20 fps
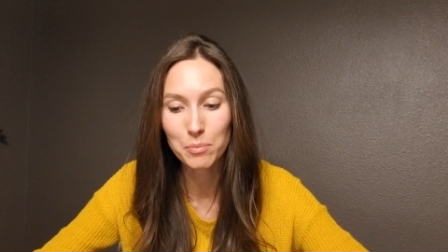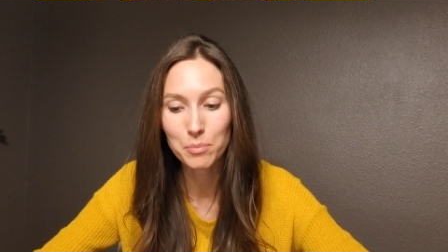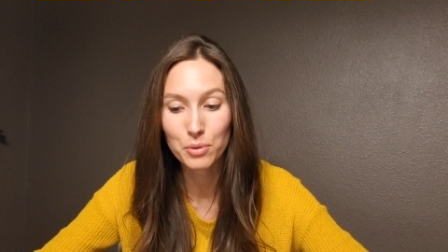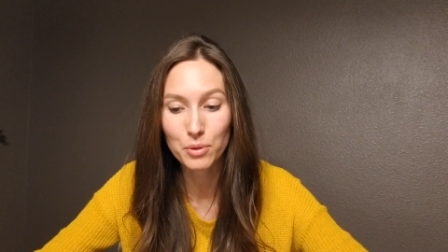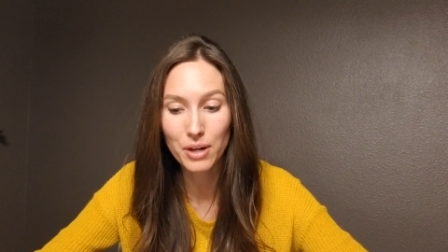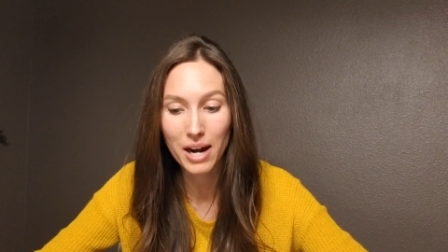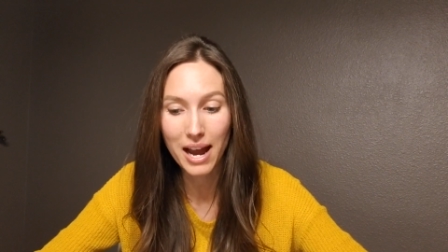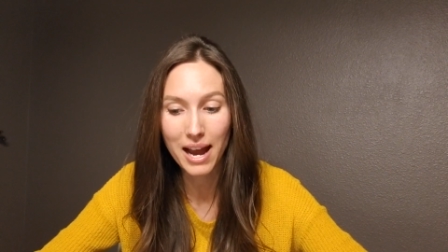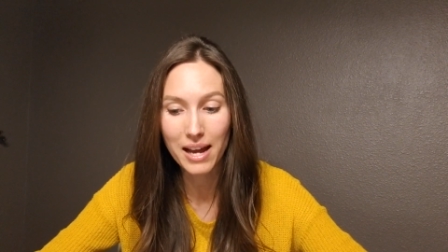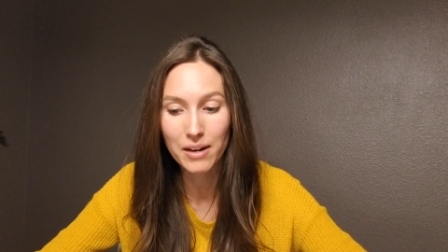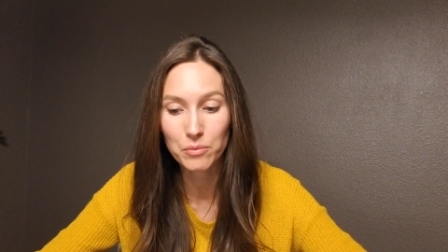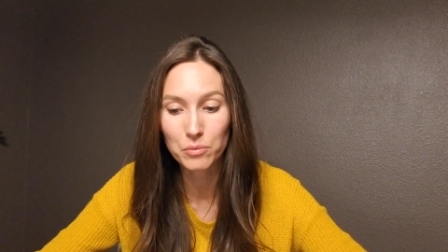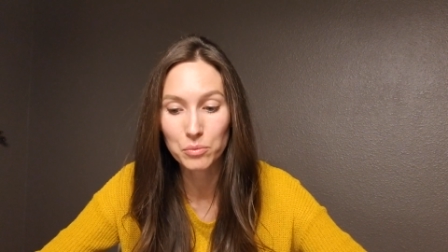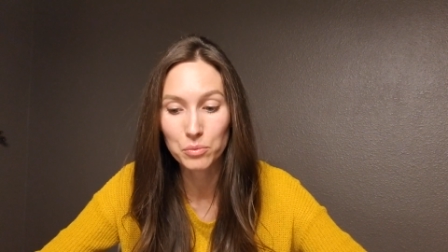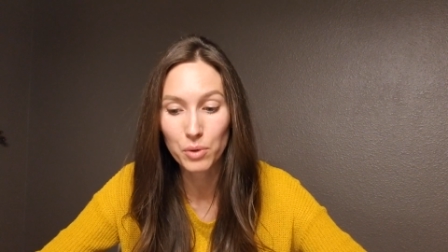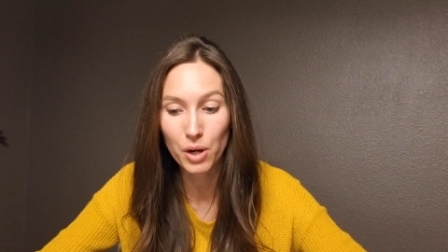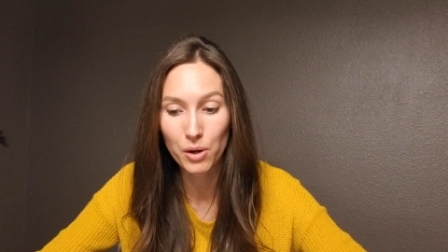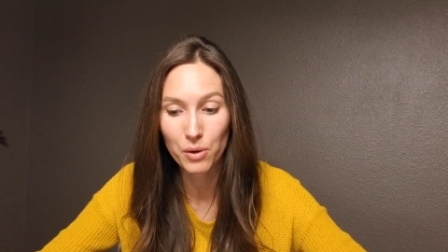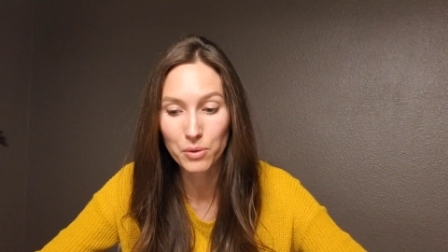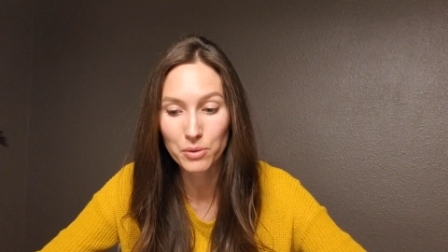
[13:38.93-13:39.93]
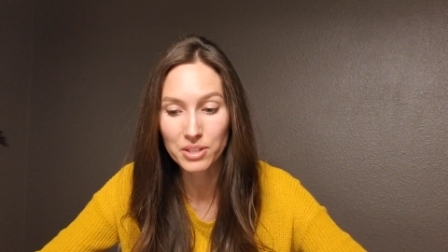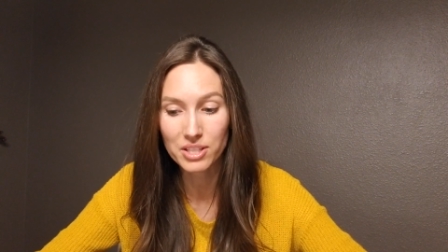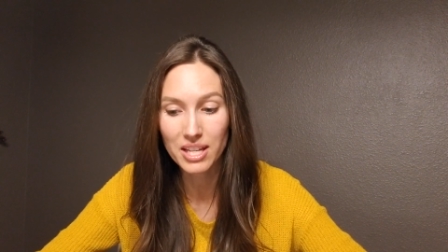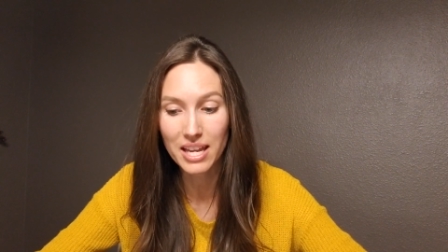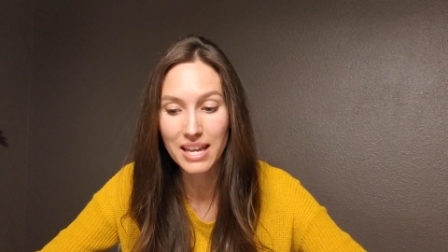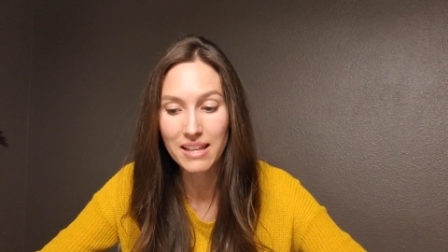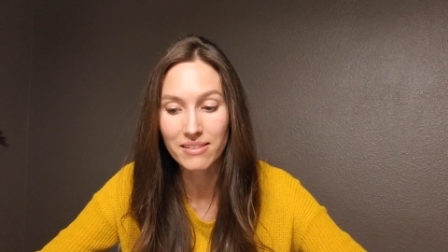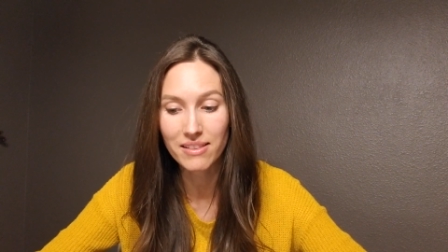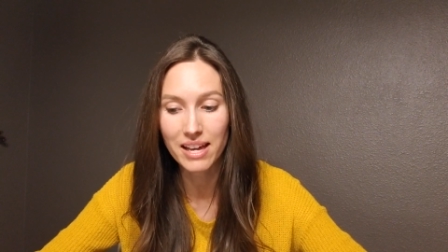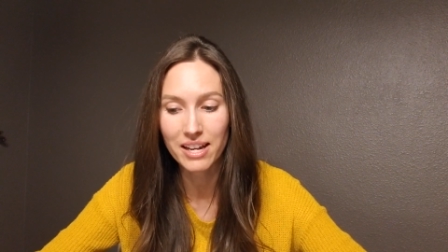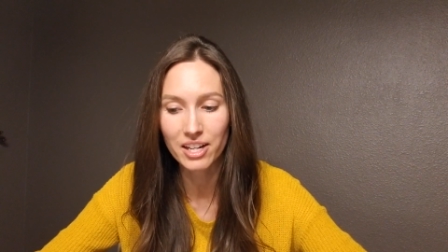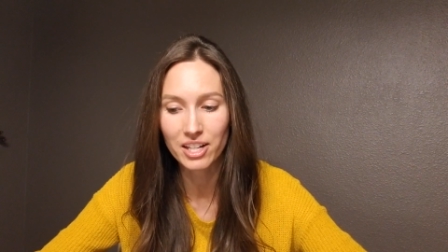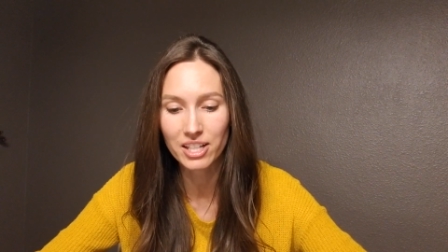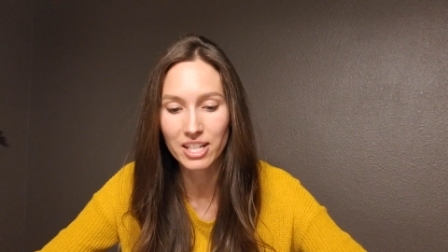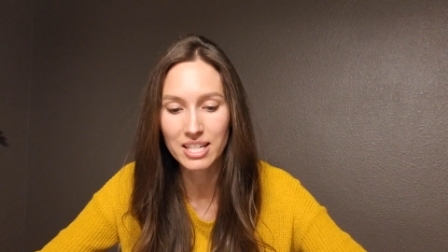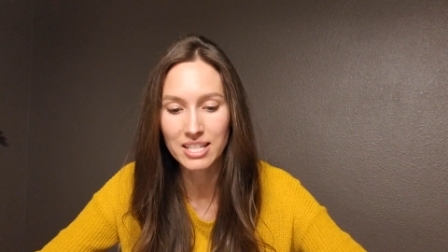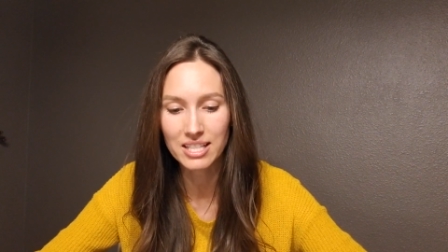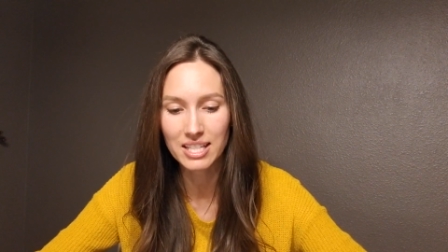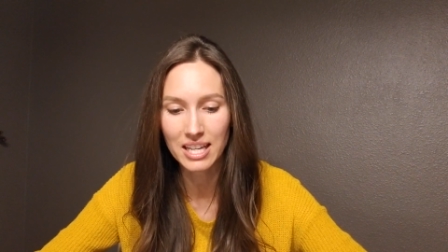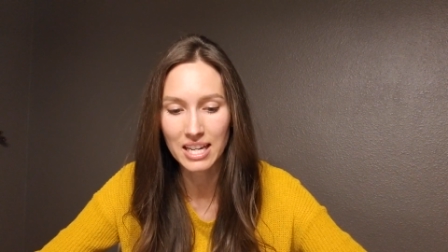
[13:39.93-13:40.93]
Pratt wrote a letter
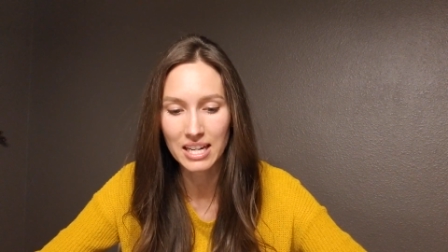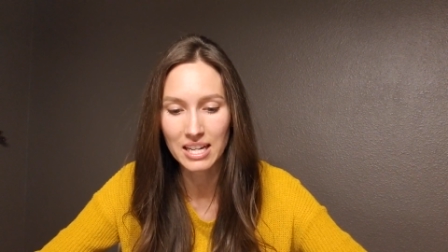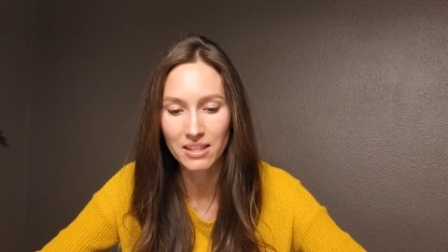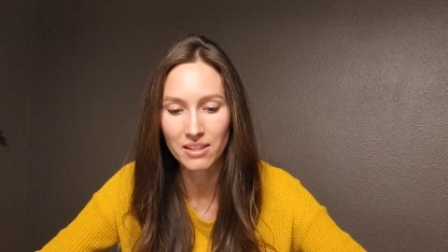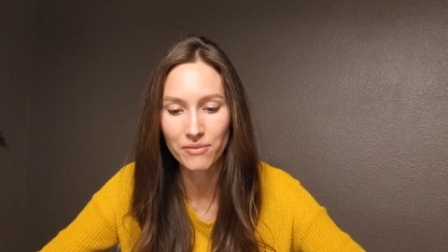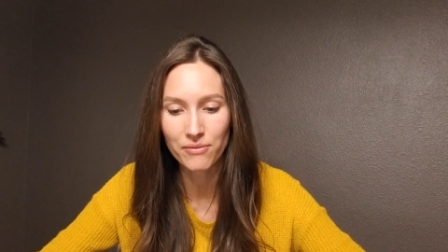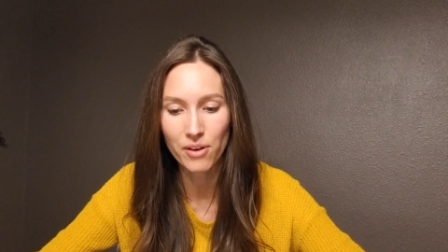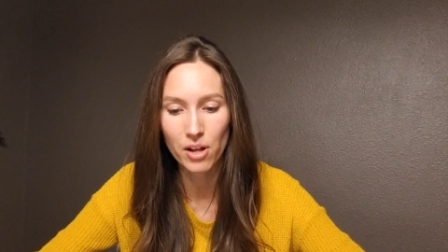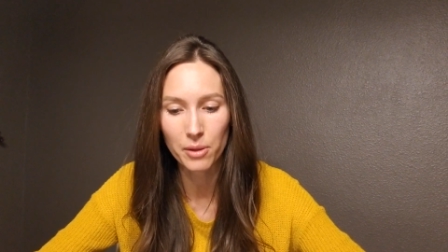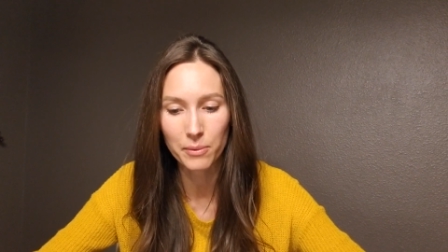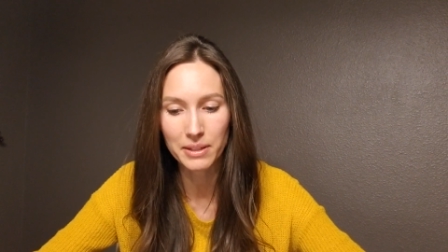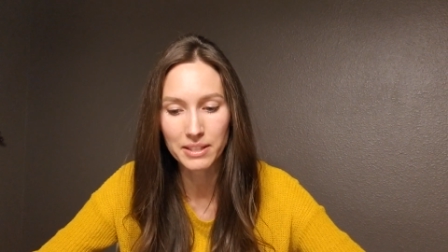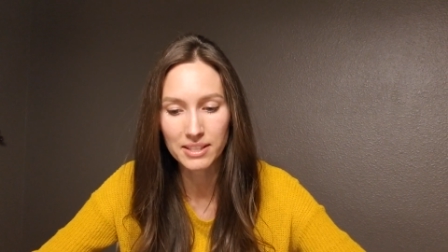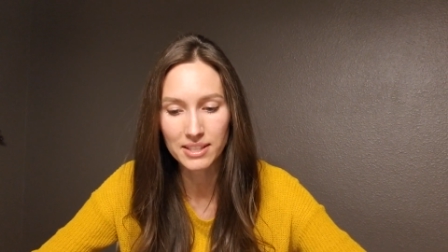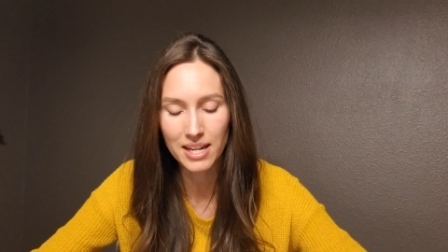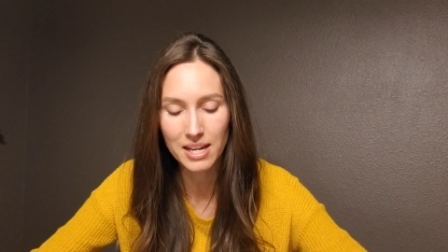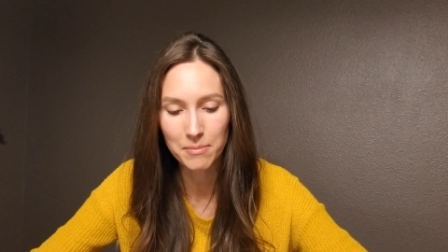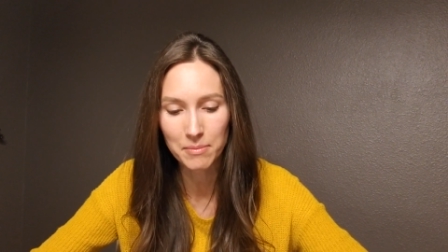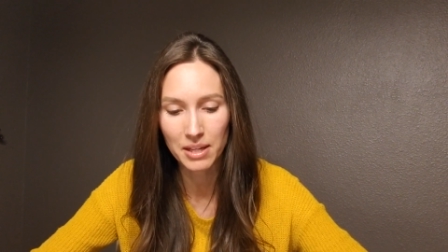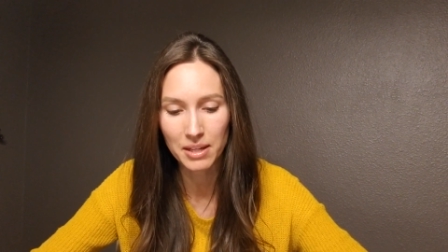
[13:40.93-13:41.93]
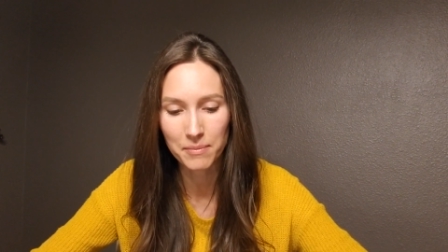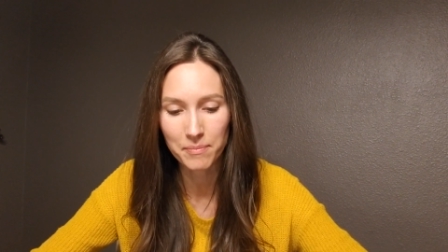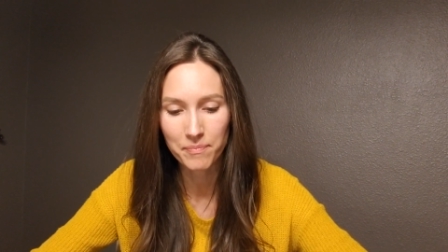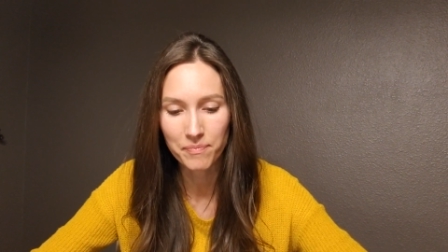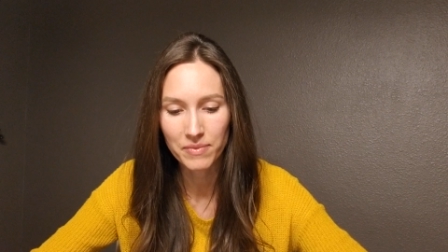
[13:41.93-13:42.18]
containing the following statement.